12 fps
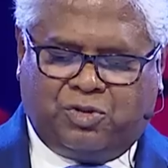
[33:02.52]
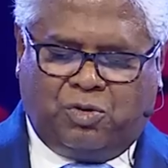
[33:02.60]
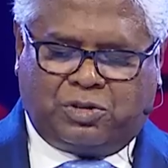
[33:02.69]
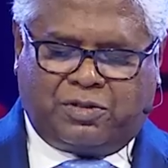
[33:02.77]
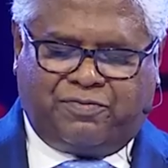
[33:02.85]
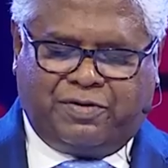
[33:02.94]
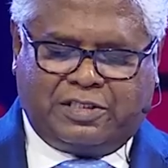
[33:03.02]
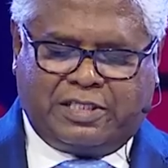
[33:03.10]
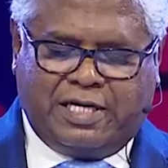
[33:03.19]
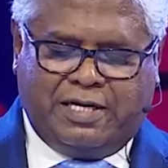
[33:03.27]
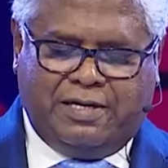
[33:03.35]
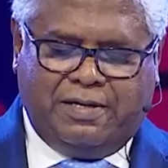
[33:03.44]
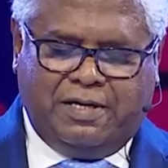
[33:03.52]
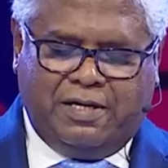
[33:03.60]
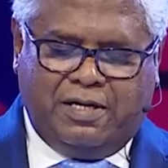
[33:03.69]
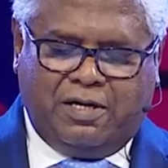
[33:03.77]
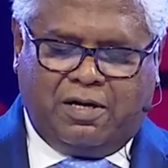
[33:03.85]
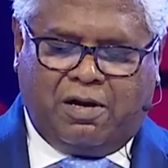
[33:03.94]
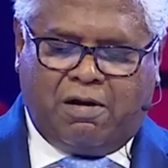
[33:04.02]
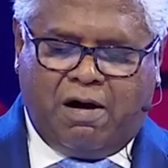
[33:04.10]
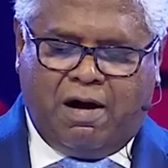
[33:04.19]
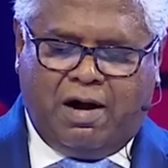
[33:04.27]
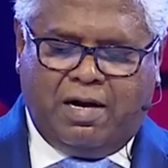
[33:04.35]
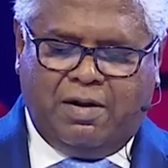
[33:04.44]
Joseph and said,
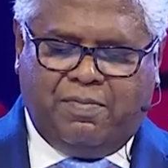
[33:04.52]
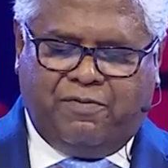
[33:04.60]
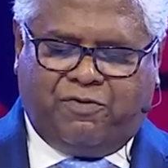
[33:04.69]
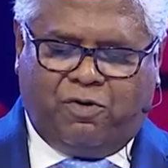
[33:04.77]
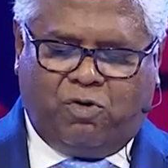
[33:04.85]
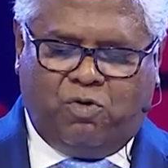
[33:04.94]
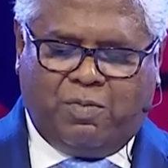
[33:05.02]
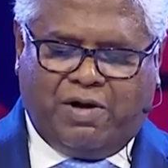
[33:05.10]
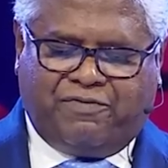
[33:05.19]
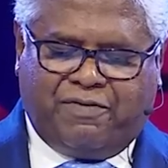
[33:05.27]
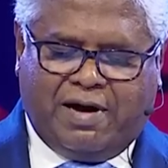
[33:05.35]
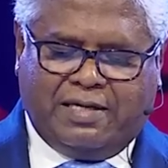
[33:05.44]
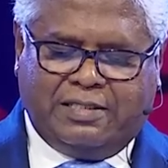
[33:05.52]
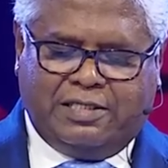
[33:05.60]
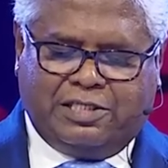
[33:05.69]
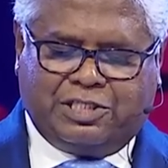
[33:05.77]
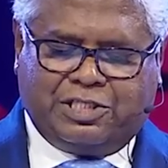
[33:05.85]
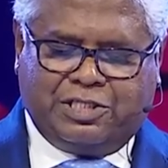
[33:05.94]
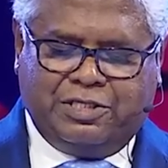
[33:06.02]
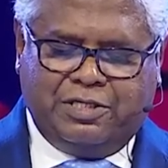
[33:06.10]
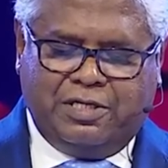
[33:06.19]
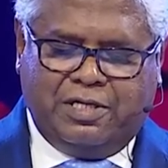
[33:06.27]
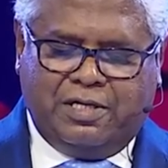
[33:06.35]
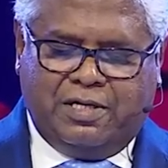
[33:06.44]
"God before whom our fathers
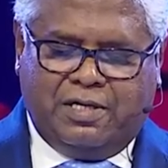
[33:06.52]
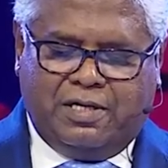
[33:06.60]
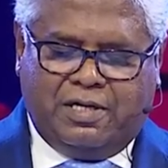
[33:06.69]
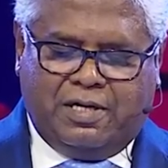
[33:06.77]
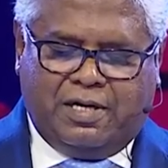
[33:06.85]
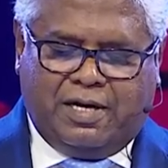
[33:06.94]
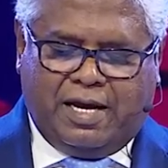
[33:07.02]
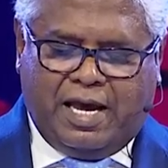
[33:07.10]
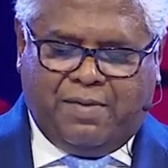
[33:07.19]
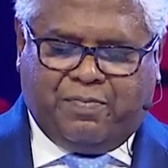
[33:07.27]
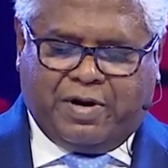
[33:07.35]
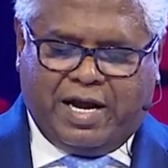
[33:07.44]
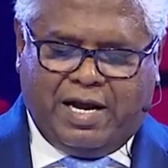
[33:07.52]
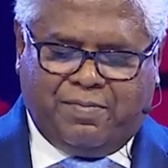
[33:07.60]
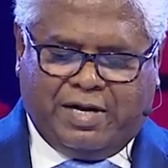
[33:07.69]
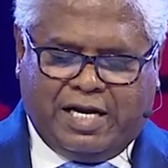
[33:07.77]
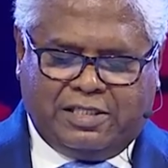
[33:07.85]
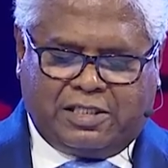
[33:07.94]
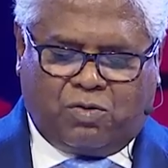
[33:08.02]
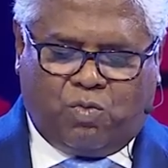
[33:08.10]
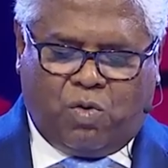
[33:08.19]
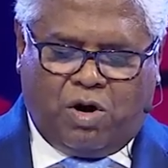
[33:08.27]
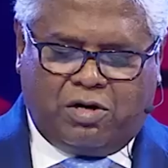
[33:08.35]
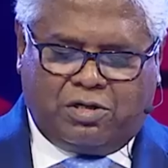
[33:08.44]
Abraham and Isaac
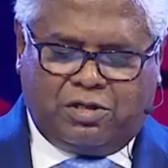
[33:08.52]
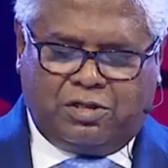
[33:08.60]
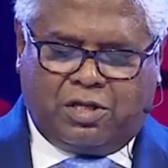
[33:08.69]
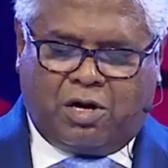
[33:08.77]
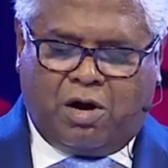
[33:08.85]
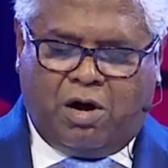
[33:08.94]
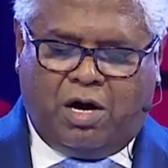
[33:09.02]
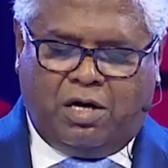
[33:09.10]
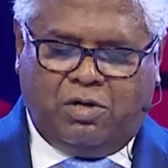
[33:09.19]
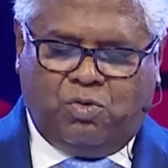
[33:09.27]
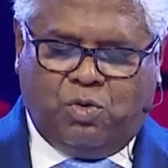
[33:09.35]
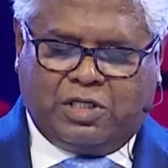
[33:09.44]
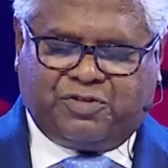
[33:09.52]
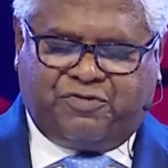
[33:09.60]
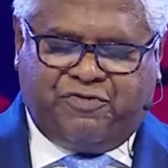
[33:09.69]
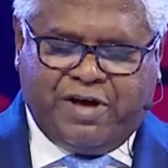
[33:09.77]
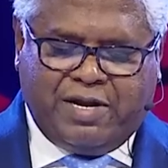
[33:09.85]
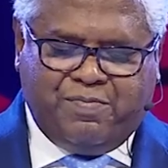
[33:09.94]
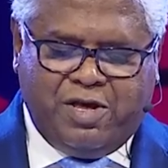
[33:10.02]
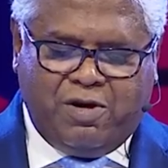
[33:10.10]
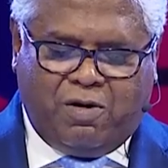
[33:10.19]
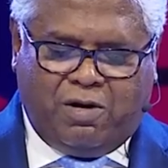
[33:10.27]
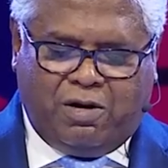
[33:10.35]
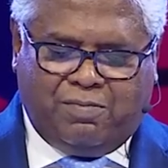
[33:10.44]
walked, the God who has fed me
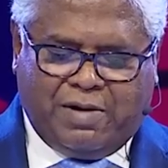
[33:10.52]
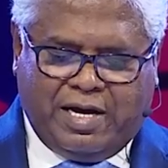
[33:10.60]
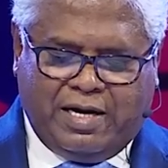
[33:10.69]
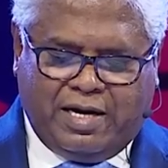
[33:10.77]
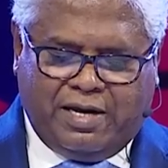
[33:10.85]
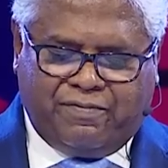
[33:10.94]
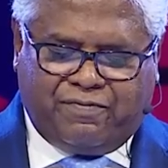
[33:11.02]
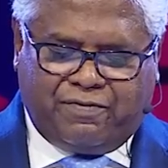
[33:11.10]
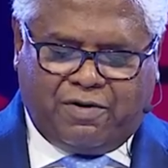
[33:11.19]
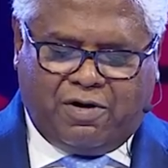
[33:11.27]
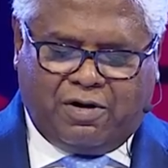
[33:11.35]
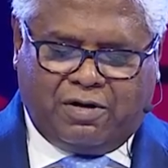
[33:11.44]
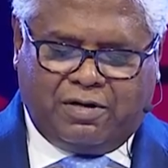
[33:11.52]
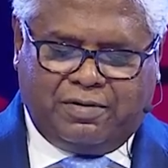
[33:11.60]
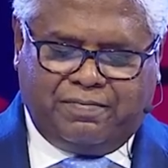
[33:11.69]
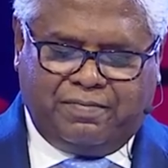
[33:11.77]
all my life long